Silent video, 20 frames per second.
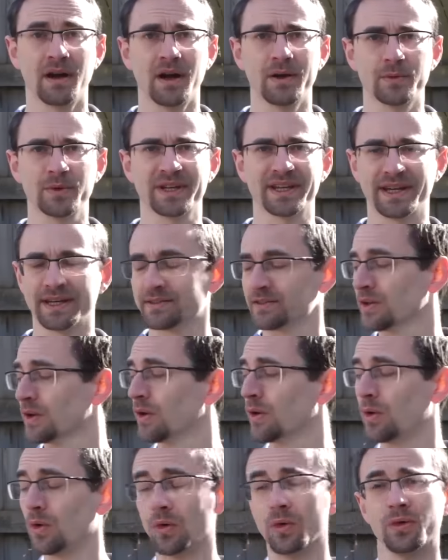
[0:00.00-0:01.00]
I want to get
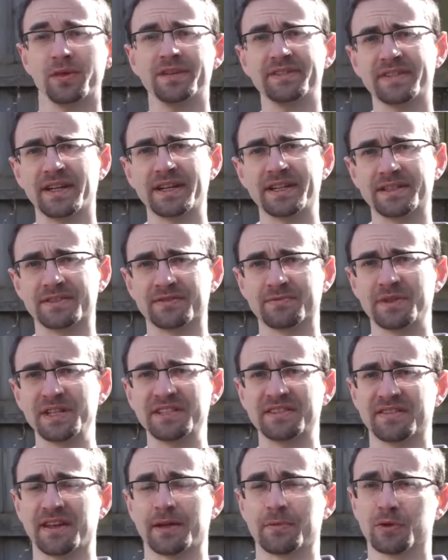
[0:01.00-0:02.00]
all the teddies from
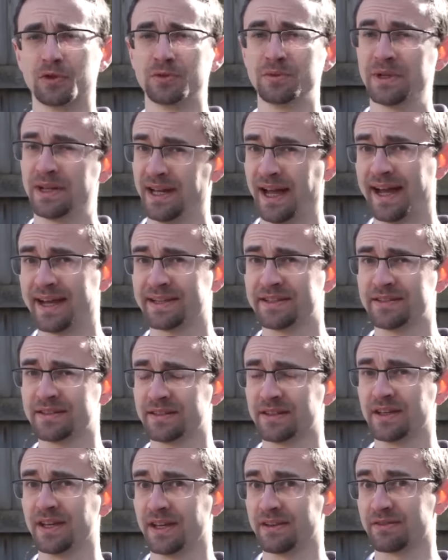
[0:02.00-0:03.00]
this table and,
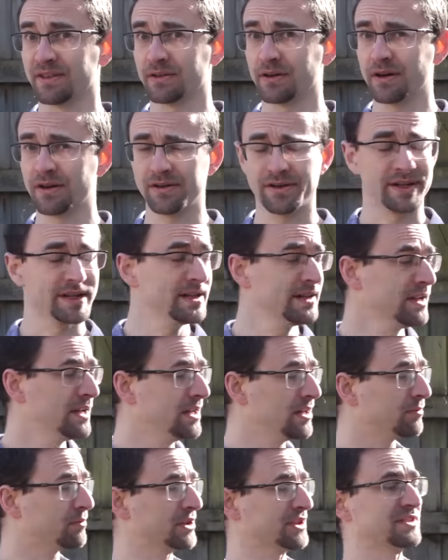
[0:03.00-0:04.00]
if there are any,
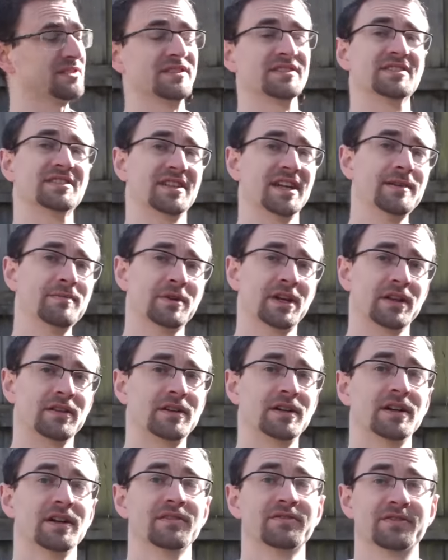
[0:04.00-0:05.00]
bricks of the same
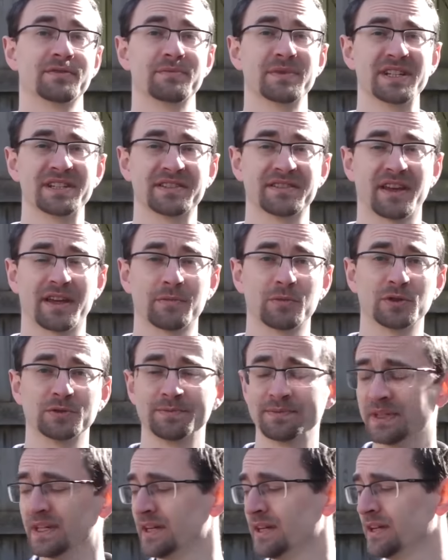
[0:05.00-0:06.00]
color from this table.
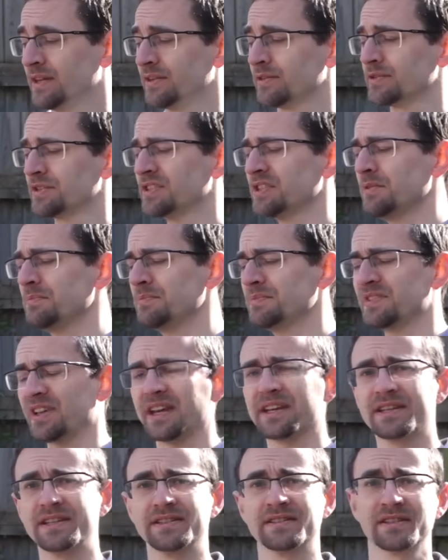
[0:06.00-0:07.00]
There are some
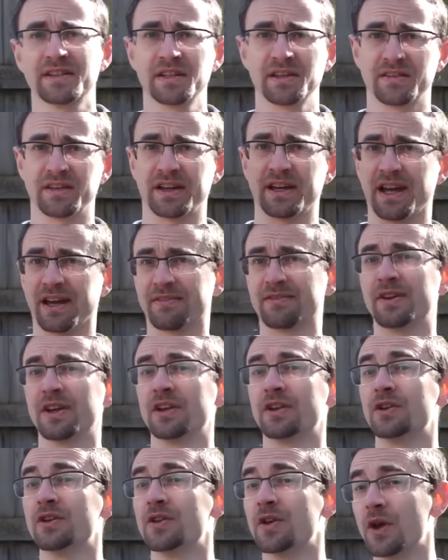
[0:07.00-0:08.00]
teddies that have
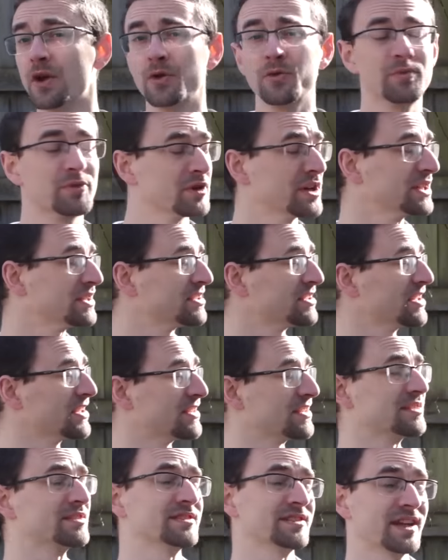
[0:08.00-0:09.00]
no bricks
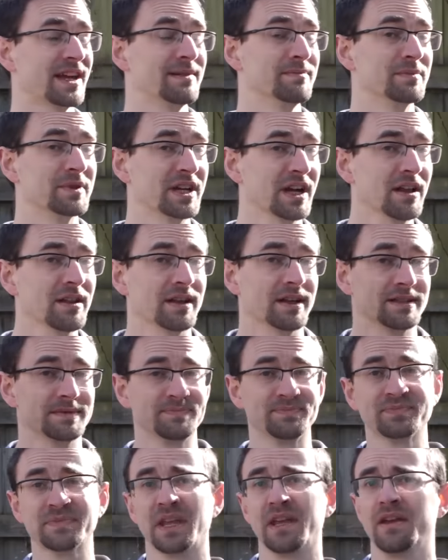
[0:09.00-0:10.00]
of the same color.
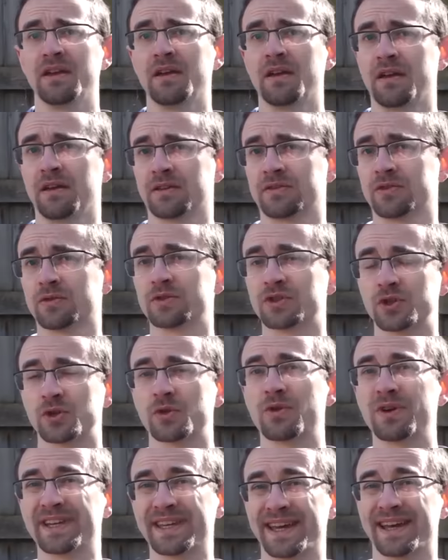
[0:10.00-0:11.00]
To
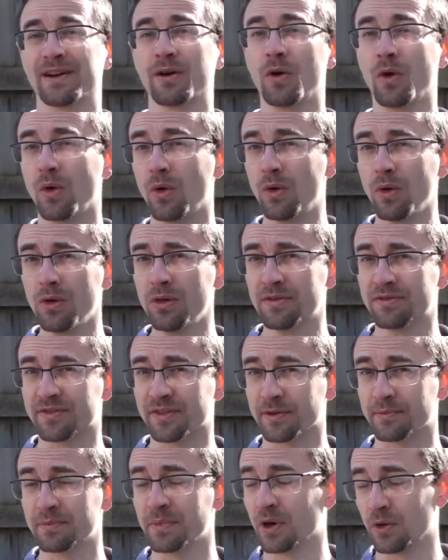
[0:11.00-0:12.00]
ensure I get all of
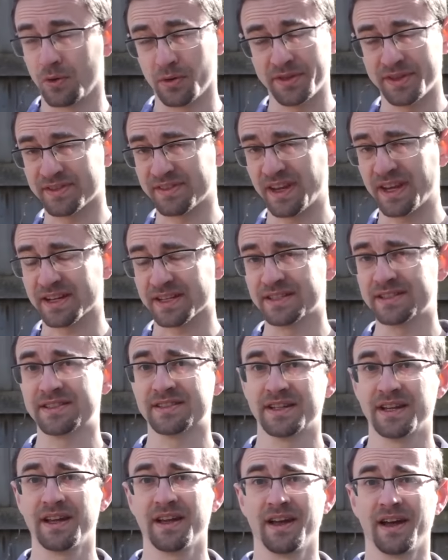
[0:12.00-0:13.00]
them, all the
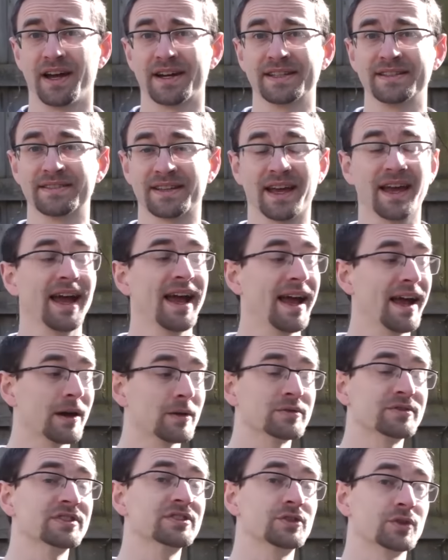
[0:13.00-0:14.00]
teddies, I need to
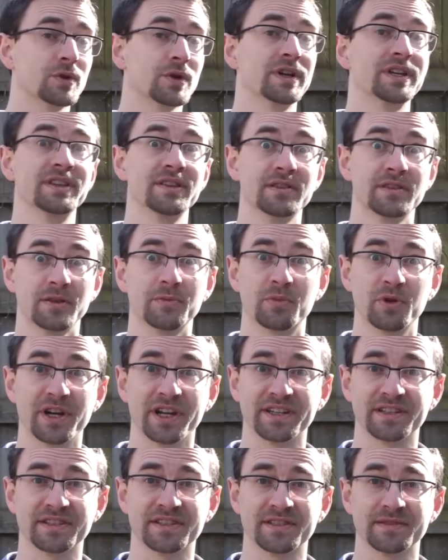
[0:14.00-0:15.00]
outer join the
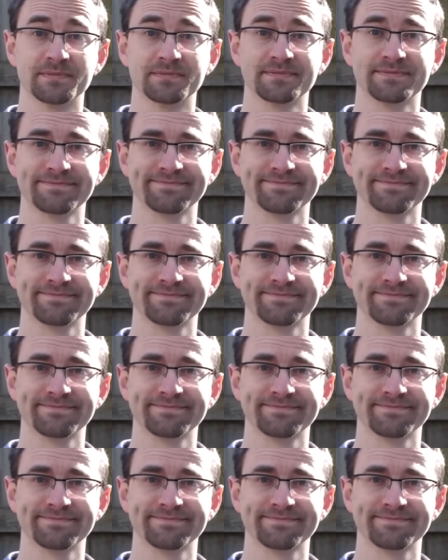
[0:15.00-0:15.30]
bricks.